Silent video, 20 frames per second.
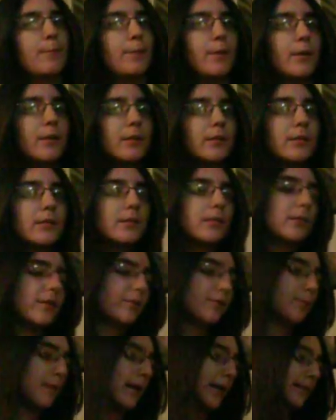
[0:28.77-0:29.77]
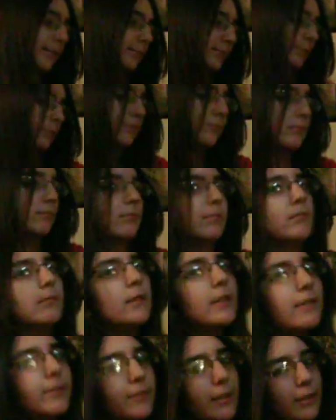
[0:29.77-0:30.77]
books of mine
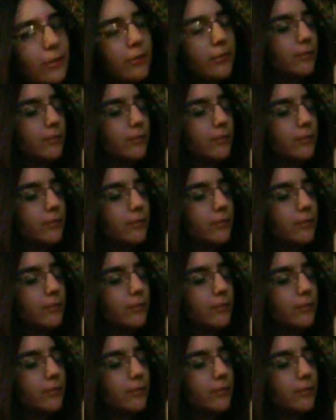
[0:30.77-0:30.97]
if they don't